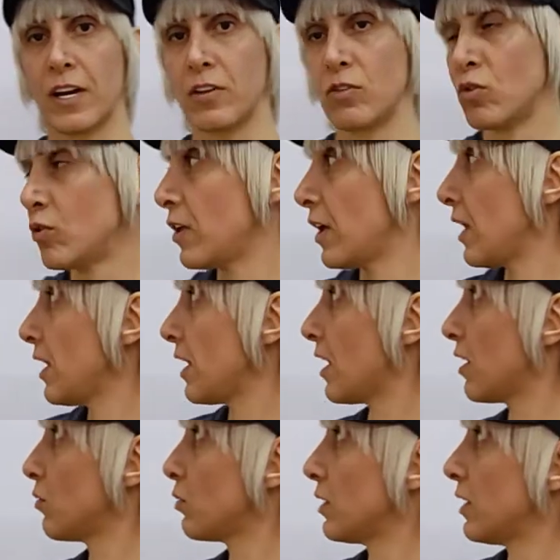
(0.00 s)
uh, today
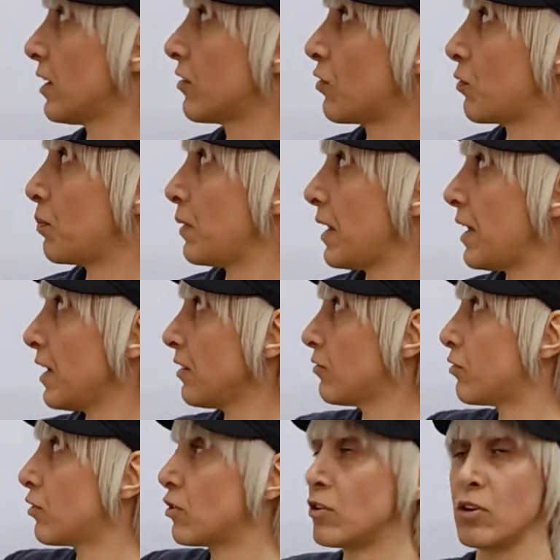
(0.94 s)
I will explain
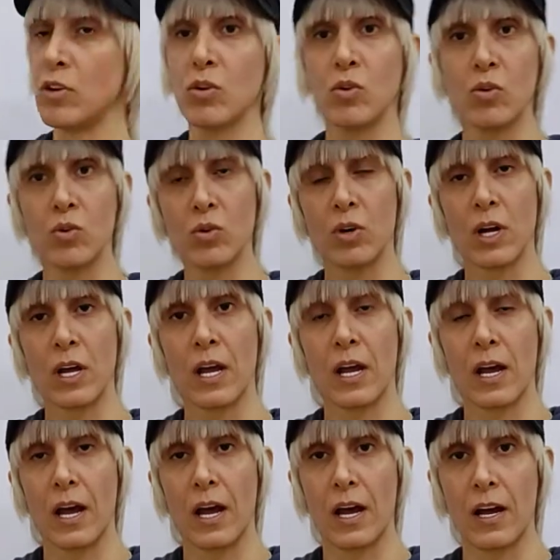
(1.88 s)
for you
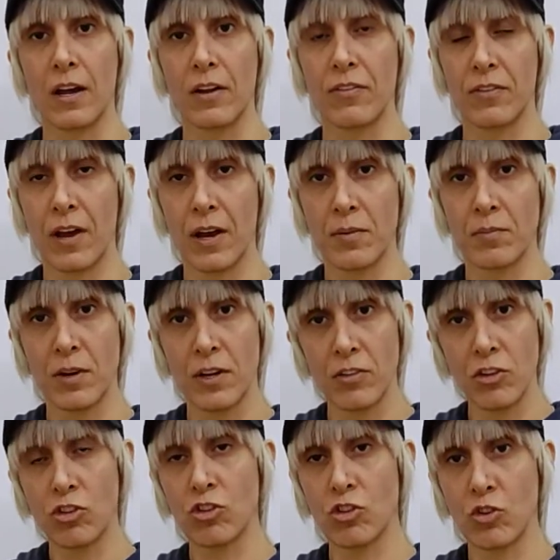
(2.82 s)
uh, some
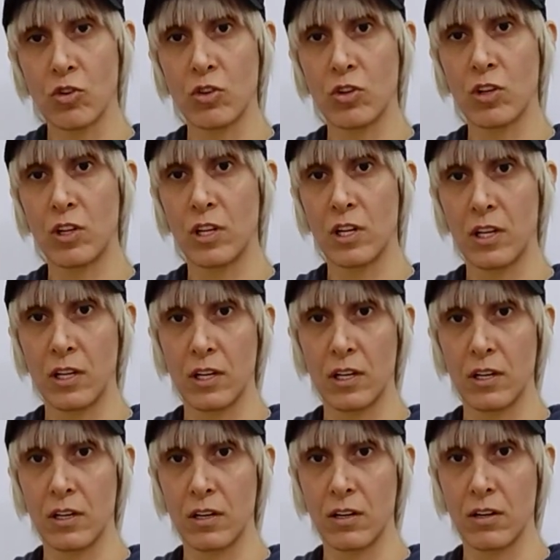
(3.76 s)
additional
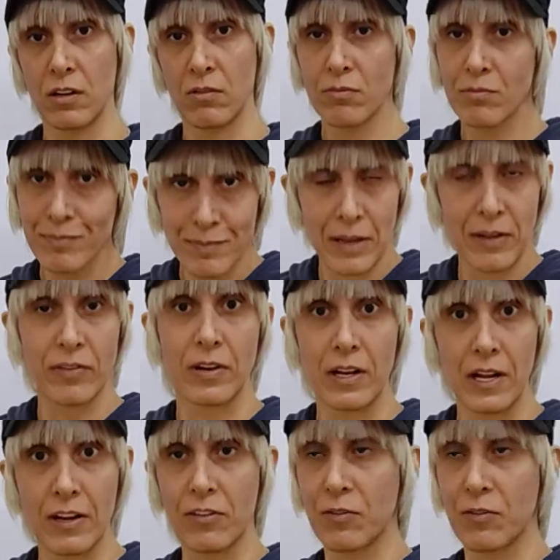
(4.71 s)
uh, basically